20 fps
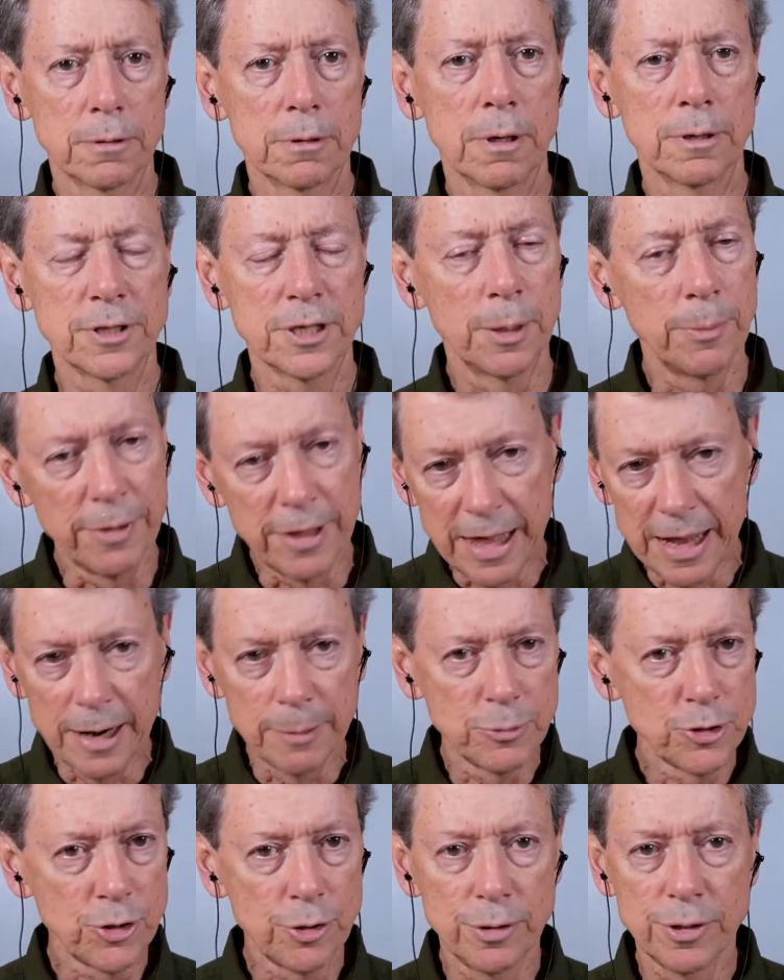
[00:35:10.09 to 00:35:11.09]
some of that
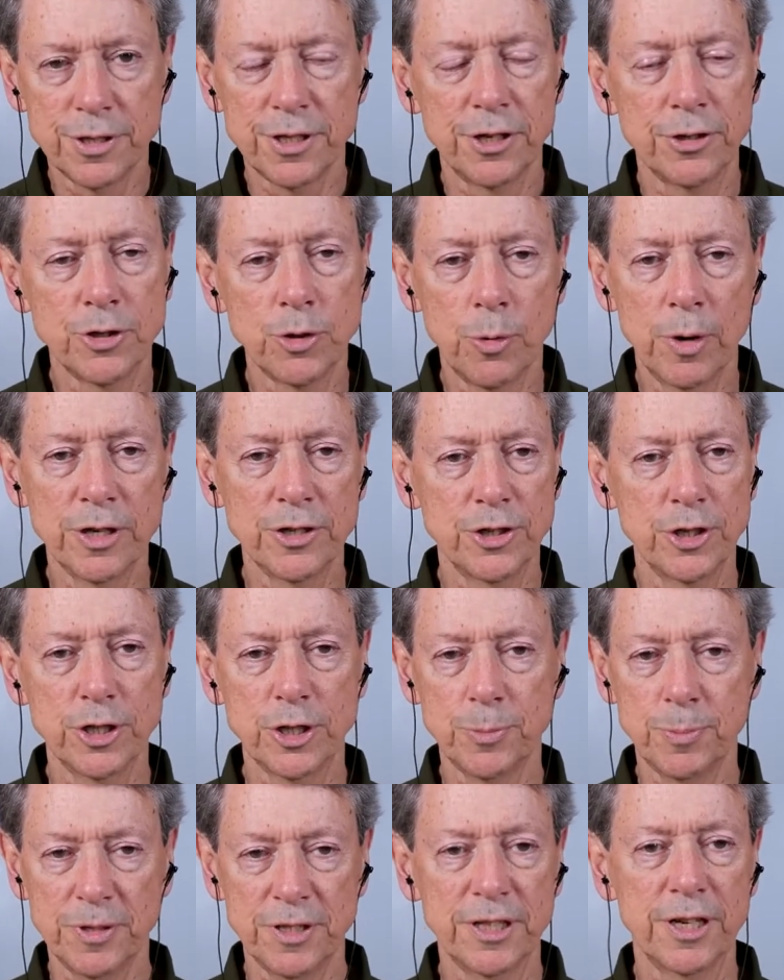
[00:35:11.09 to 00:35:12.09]
I'm sure is situation
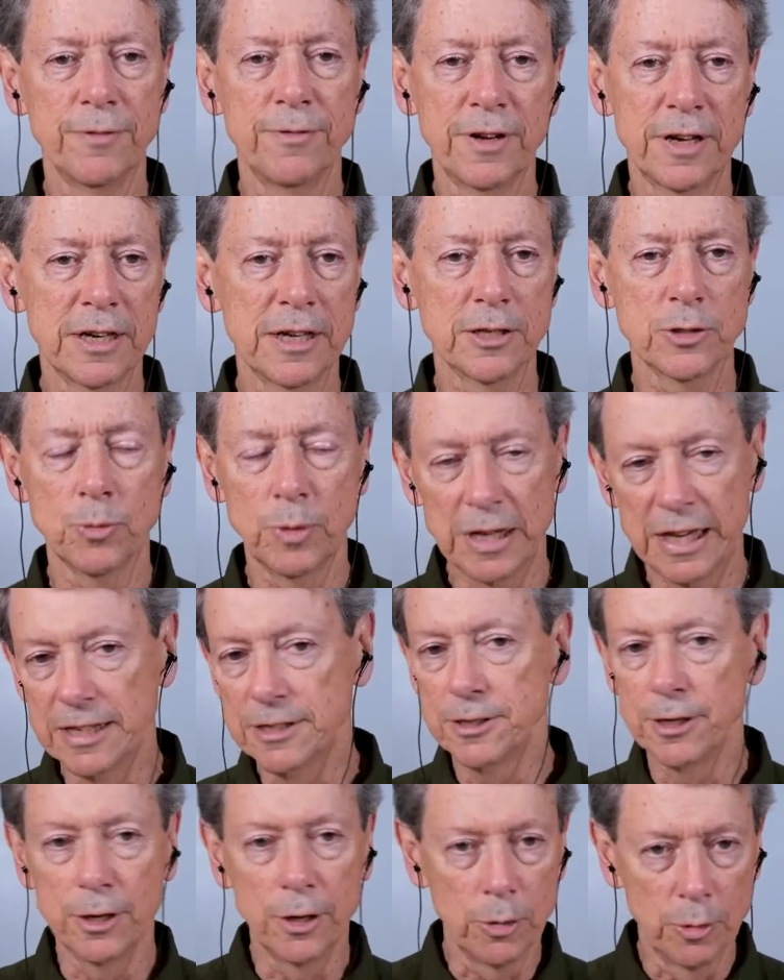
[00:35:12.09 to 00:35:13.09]
specific as we get
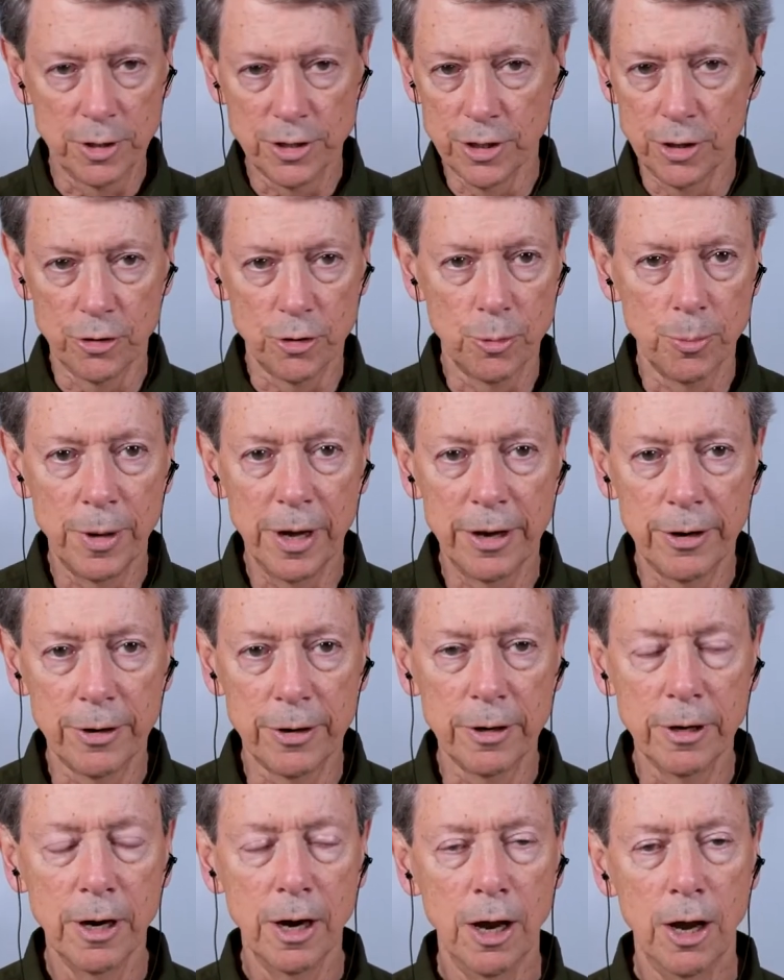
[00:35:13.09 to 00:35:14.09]
to know each other
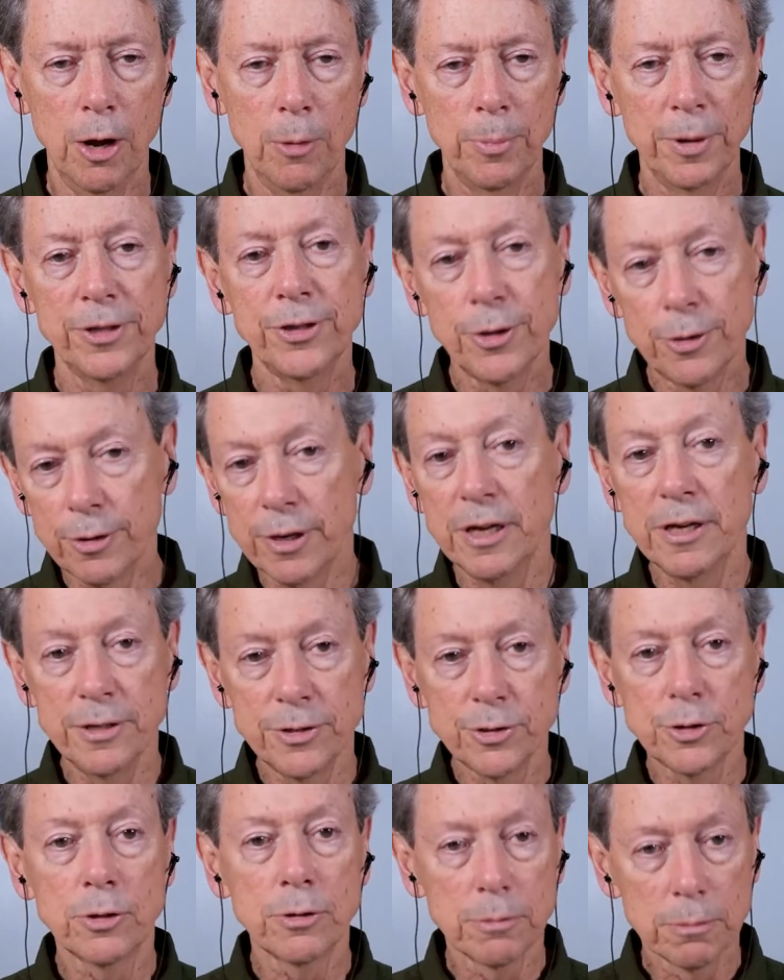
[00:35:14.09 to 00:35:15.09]
better, but there
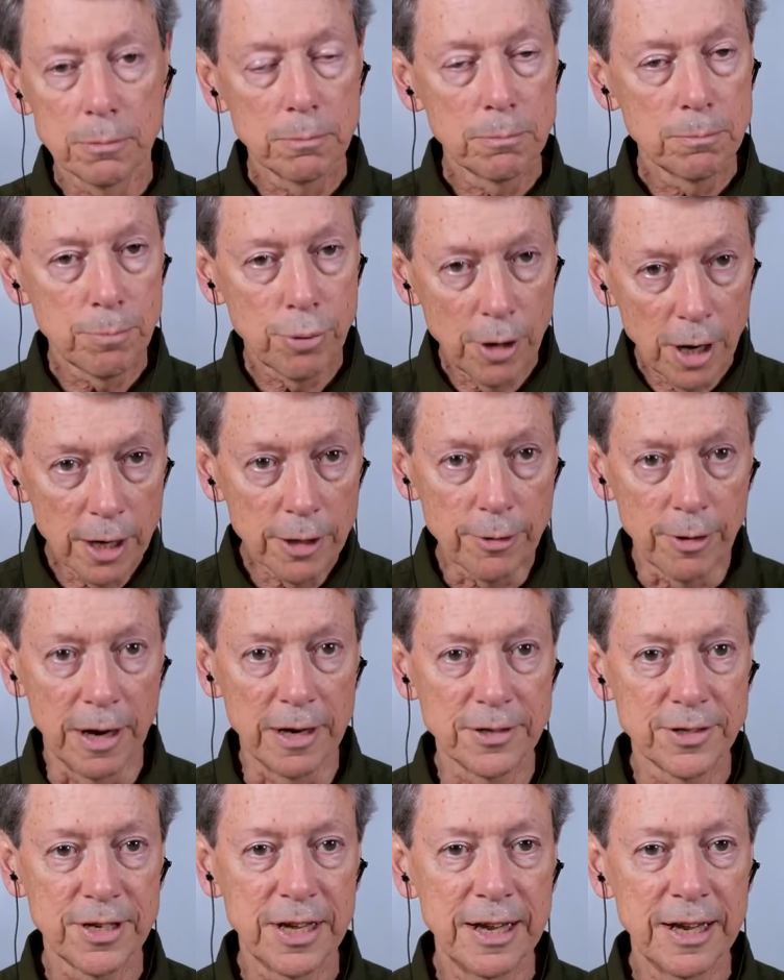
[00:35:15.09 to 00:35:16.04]
is progress.